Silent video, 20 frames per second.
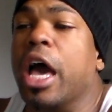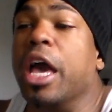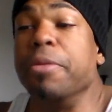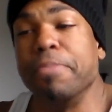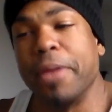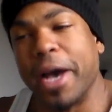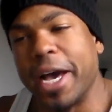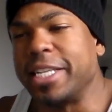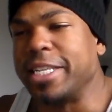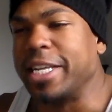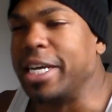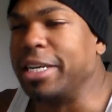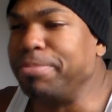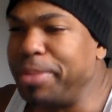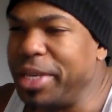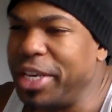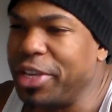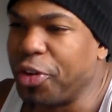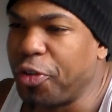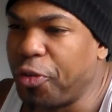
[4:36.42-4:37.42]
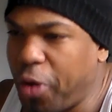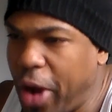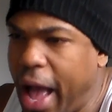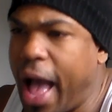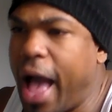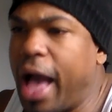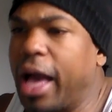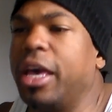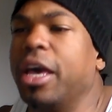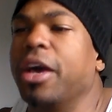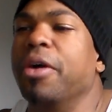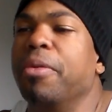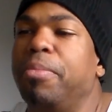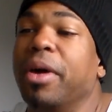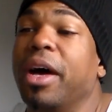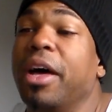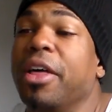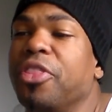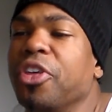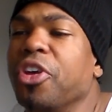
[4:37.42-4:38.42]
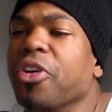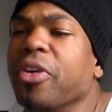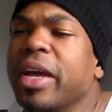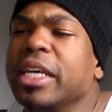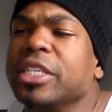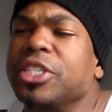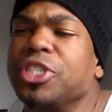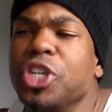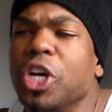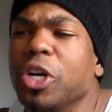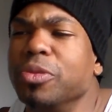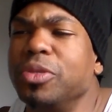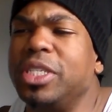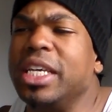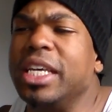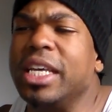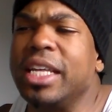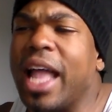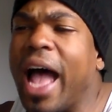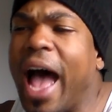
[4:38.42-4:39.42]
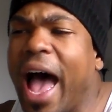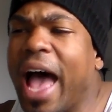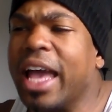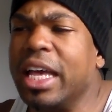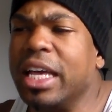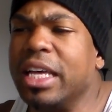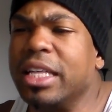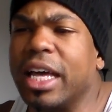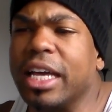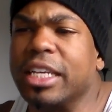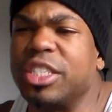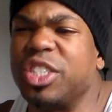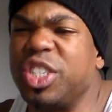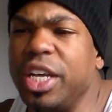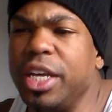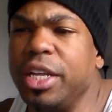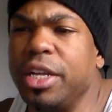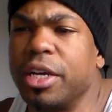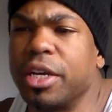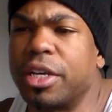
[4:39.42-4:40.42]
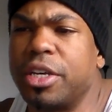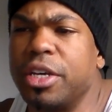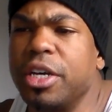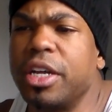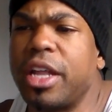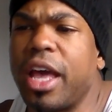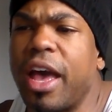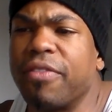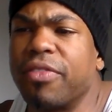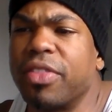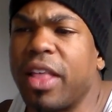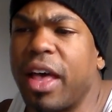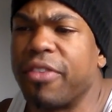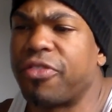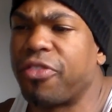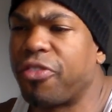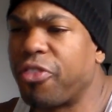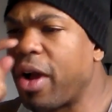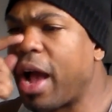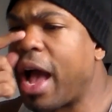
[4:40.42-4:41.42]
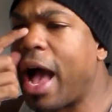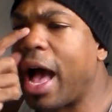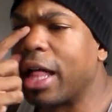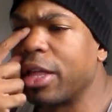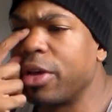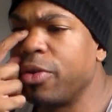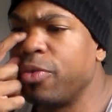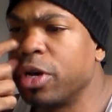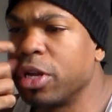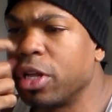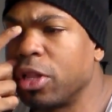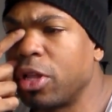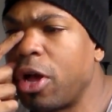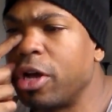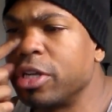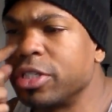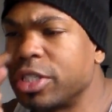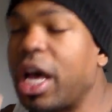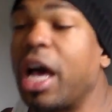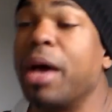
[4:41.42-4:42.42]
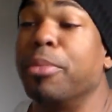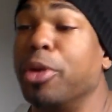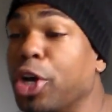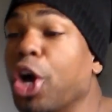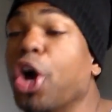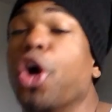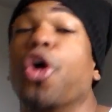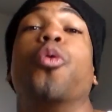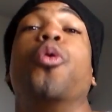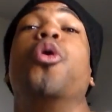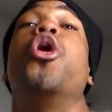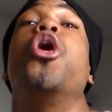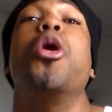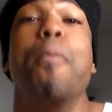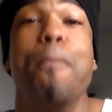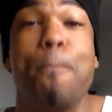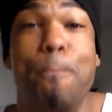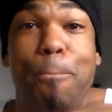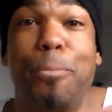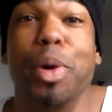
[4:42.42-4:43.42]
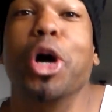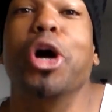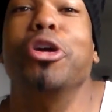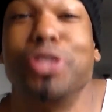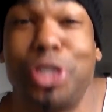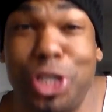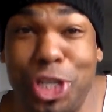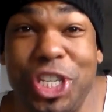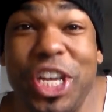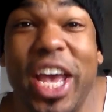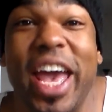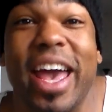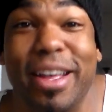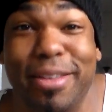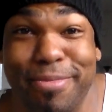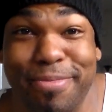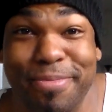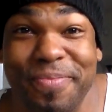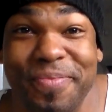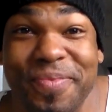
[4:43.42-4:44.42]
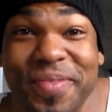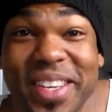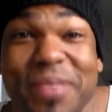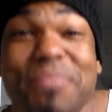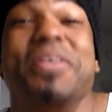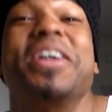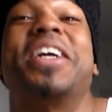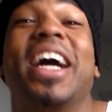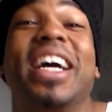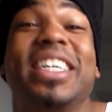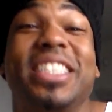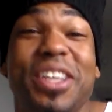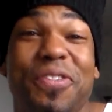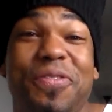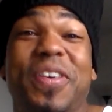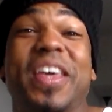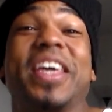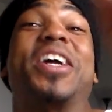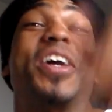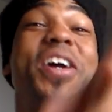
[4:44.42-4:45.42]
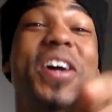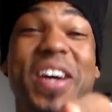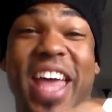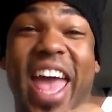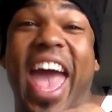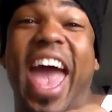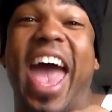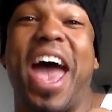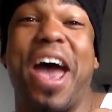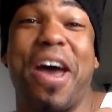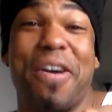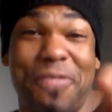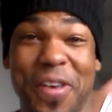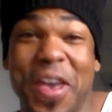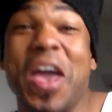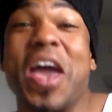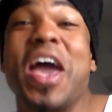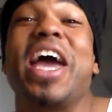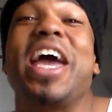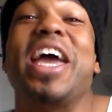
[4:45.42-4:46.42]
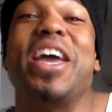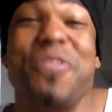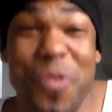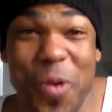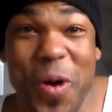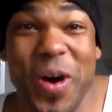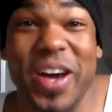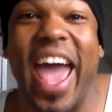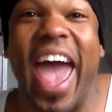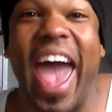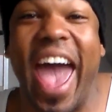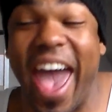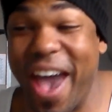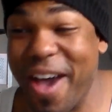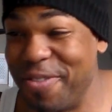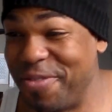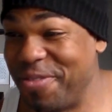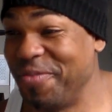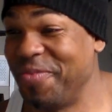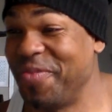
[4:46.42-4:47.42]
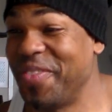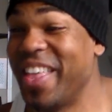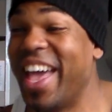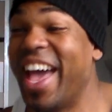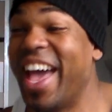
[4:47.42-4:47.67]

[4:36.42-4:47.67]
He might not be The Rock, but there is no denying that Cena could have left for Hollywood a long time ago. Bullshit! Because if he could have, he would have.